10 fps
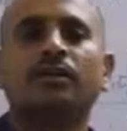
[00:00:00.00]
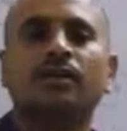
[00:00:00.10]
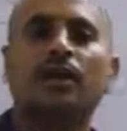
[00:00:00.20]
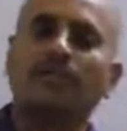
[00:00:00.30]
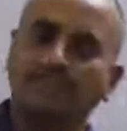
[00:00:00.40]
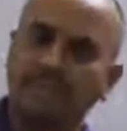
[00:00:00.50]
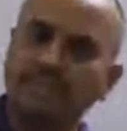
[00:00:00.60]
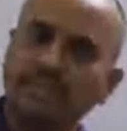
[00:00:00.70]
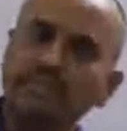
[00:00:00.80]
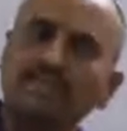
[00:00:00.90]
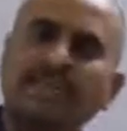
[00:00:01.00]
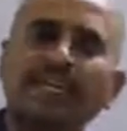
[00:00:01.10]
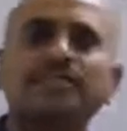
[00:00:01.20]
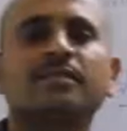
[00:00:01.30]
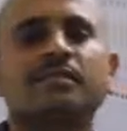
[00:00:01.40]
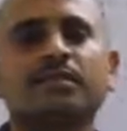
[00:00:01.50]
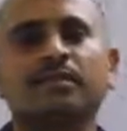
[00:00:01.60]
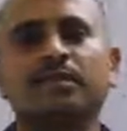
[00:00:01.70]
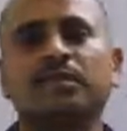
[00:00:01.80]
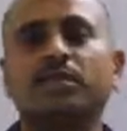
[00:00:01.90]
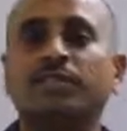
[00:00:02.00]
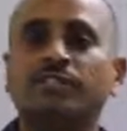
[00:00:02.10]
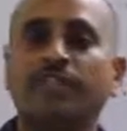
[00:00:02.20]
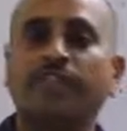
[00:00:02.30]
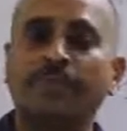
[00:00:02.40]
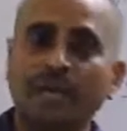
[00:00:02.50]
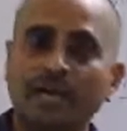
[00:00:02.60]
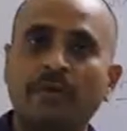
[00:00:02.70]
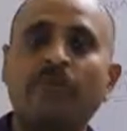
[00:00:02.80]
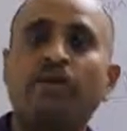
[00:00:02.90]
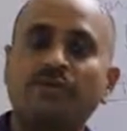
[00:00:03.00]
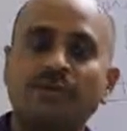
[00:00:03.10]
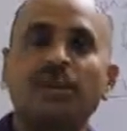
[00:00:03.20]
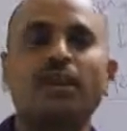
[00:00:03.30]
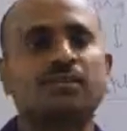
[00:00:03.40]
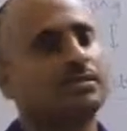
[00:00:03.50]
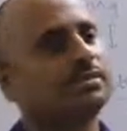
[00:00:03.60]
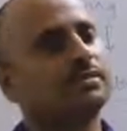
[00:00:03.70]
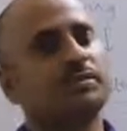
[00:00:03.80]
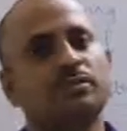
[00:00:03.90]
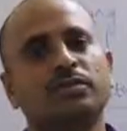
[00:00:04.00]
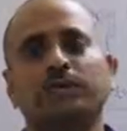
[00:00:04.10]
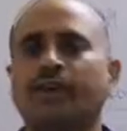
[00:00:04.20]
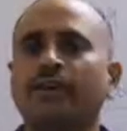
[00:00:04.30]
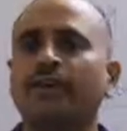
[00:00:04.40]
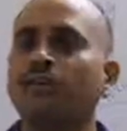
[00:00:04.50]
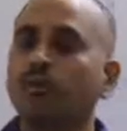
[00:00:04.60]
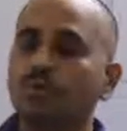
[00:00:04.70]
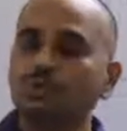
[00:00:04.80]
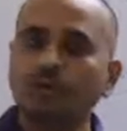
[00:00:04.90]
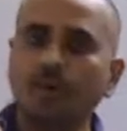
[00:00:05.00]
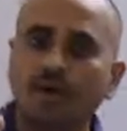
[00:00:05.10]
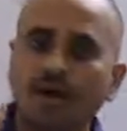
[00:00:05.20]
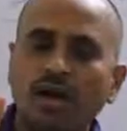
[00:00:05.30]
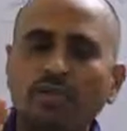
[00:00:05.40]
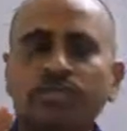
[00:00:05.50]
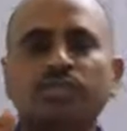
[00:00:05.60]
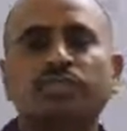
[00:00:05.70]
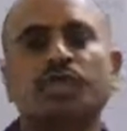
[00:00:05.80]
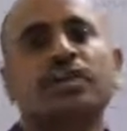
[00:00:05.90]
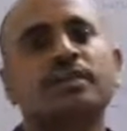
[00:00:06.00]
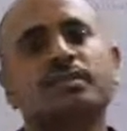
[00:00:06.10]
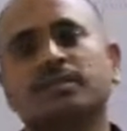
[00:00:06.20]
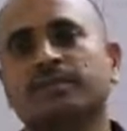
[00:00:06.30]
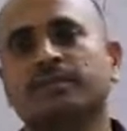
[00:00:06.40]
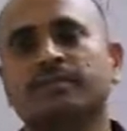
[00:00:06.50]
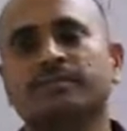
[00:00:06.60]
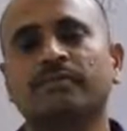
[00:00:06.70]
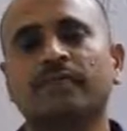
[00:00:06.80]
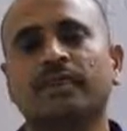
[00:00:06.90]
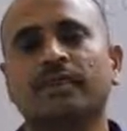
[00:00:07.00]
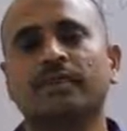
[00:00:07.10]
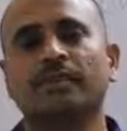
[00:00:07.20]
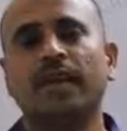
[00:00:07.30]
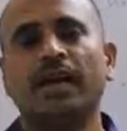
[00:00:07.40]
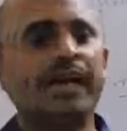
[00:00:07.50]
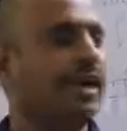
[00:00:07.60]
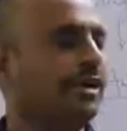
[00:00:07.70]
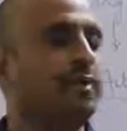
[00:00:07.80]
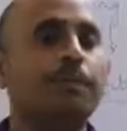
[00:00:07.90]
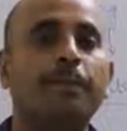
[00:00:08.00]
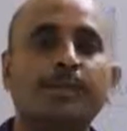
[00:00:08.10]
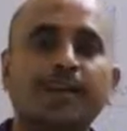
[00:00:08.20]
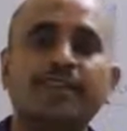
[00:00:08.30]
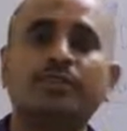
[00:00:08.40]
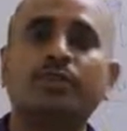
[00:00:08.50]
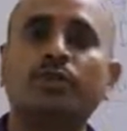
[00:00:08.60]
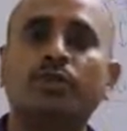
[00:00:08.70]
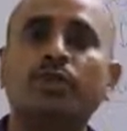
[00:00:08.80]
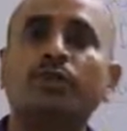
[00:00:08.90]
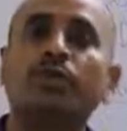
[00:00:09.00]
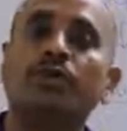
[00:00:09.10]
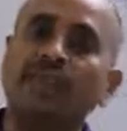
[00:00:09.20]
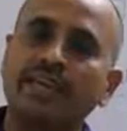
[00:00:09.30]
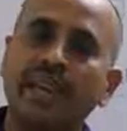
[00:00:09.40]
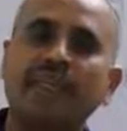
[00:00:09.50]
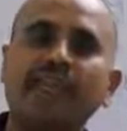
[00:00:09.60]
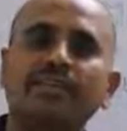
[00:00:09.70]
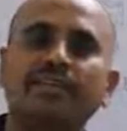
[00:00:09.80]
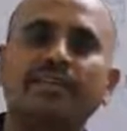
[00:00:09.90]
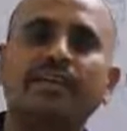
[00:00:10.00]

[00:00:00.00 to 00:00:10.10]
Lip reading: of same size, so which are made up of glass. So take 2 glass jars and place 2 yams